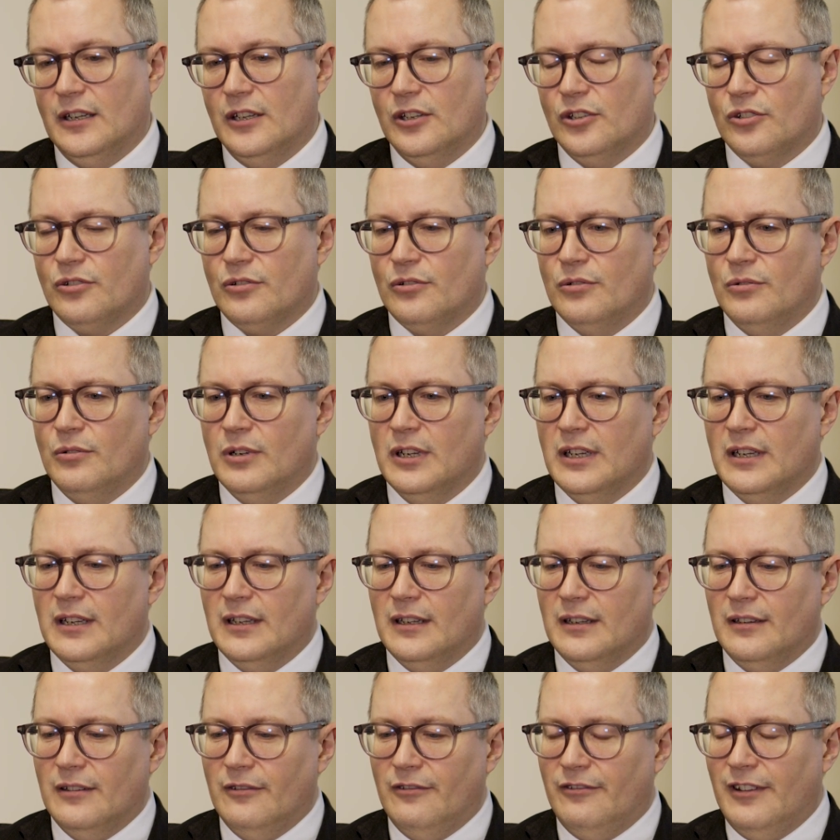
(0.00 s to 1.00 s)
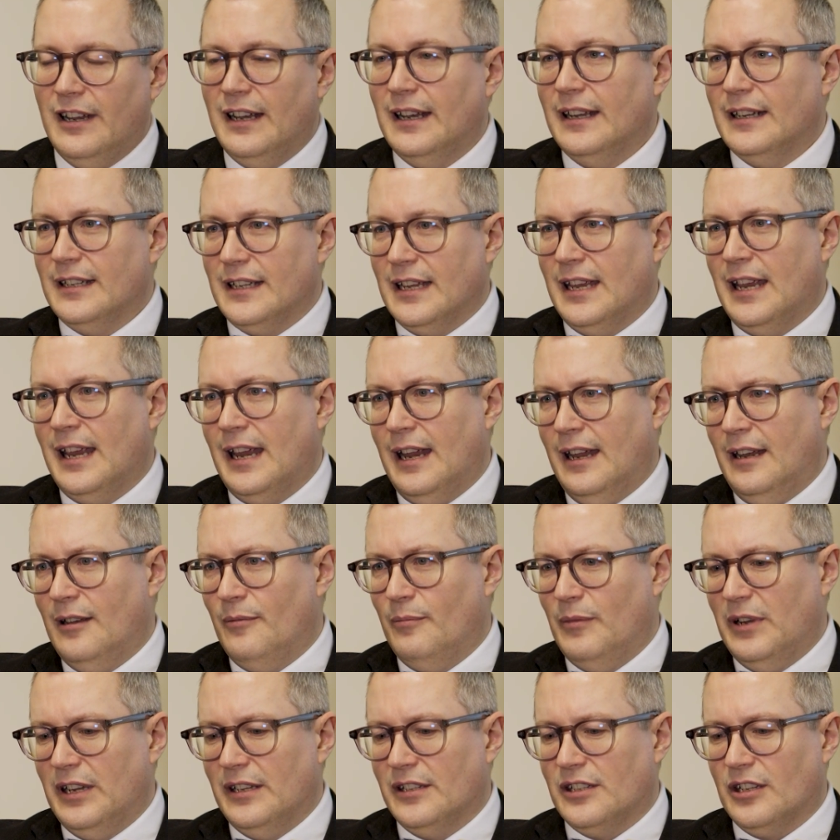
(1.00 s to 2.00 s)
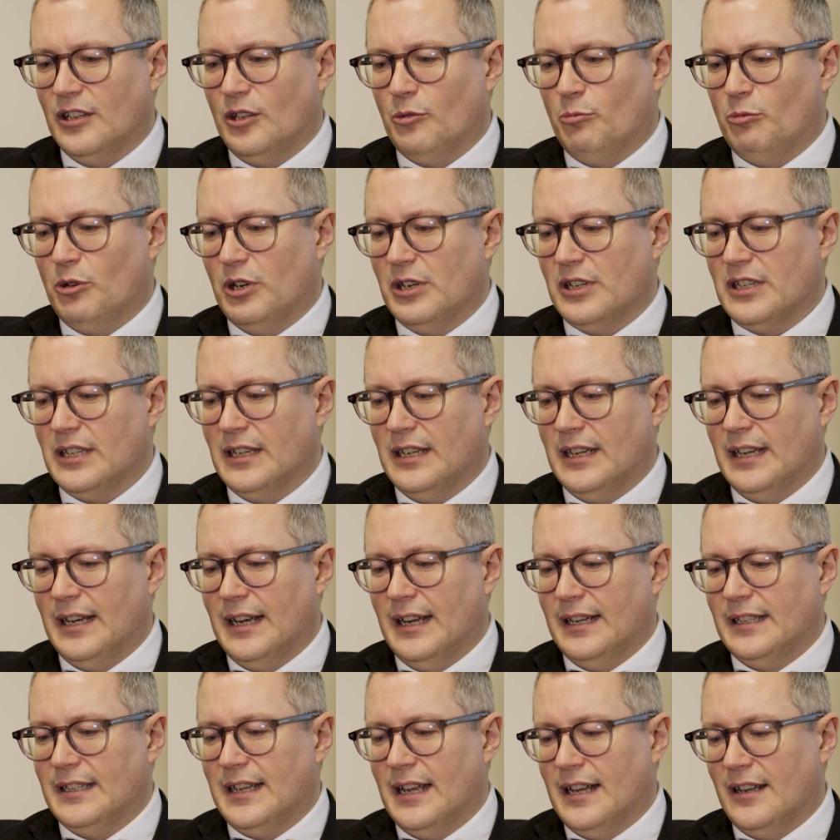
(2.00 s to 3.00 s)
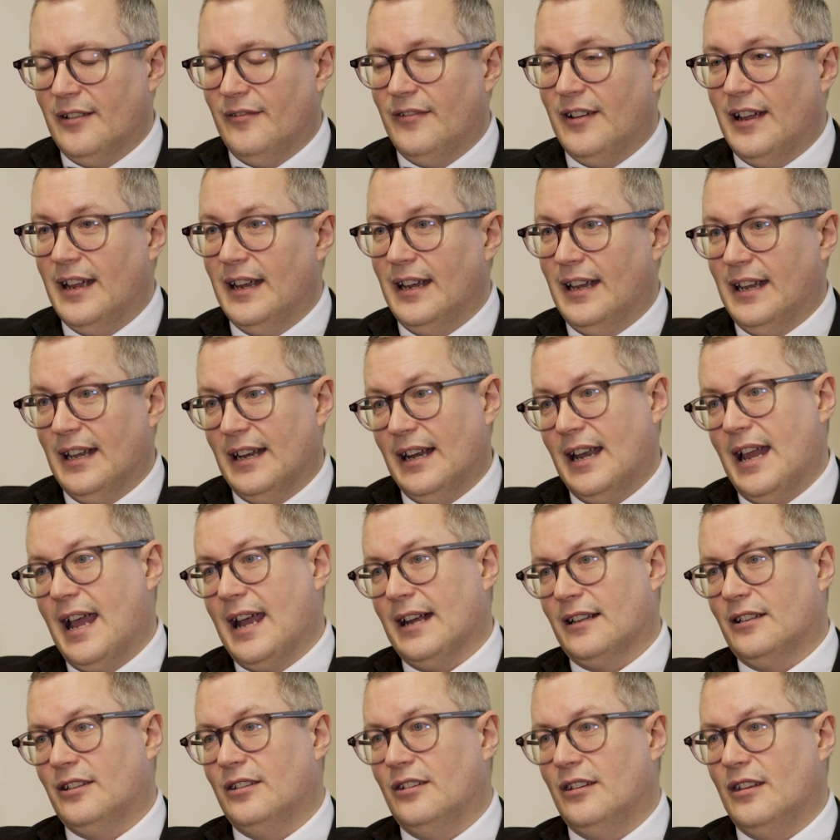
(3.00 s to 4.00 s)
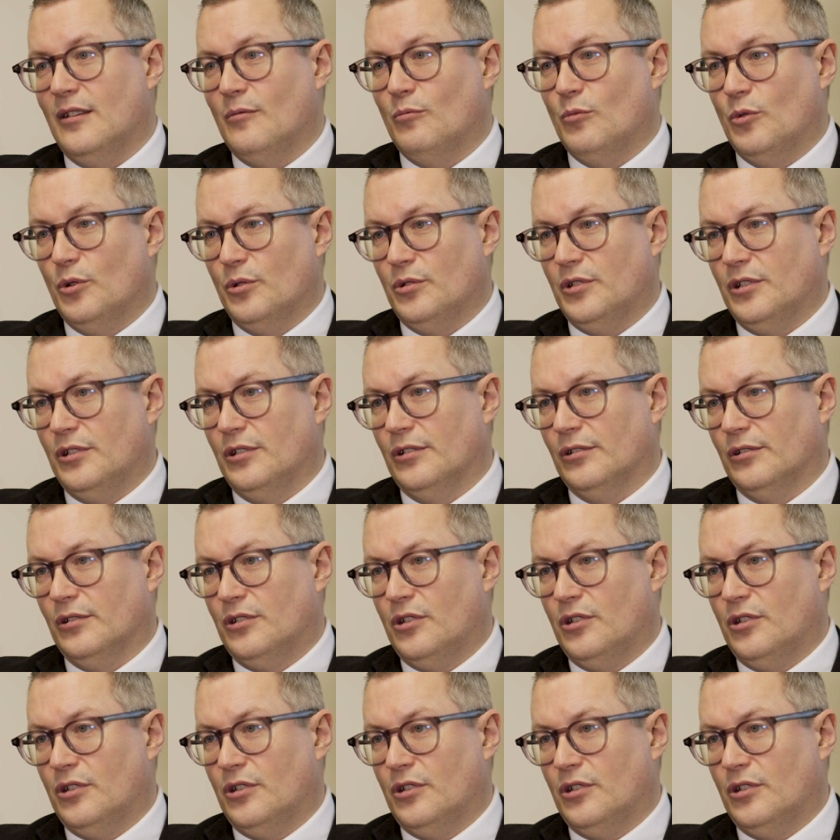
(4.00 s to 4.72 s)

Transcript: So feeling to heal means that the person can identify and connect to the emotional